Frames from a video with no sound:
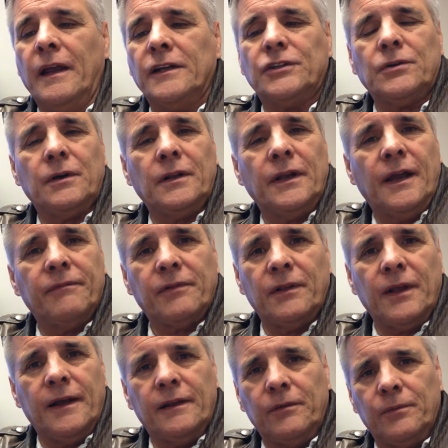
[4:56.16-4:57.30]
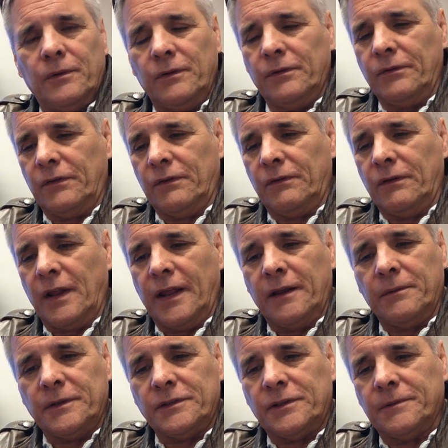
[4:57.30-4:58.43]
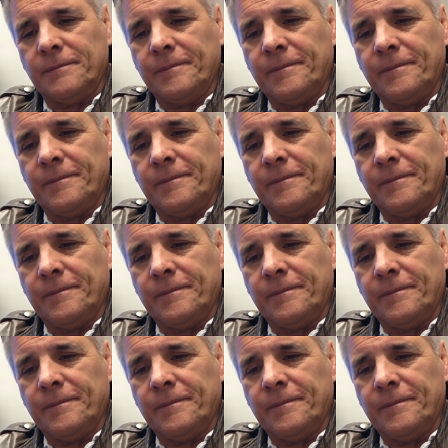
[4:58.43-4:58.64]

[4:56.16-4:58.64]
and shortly after that it will lose its language.